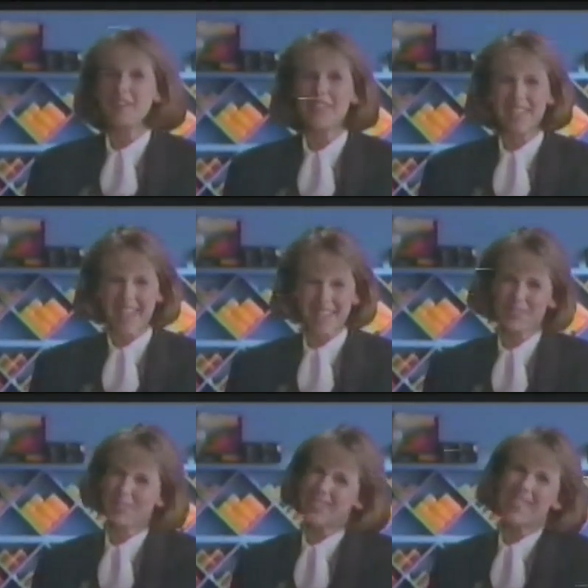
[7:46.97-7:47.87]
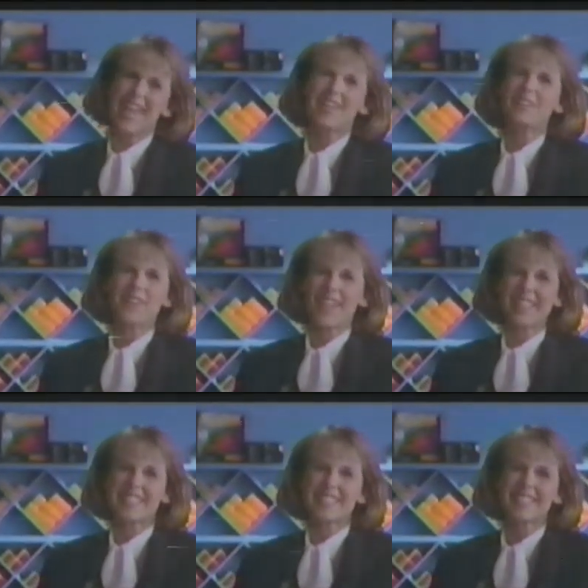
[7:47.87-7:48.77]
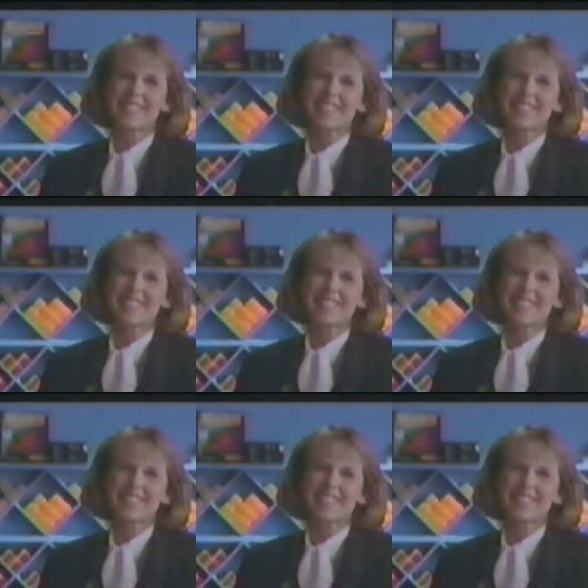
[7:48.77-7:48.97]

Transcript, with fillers: every day it's free day at Phase.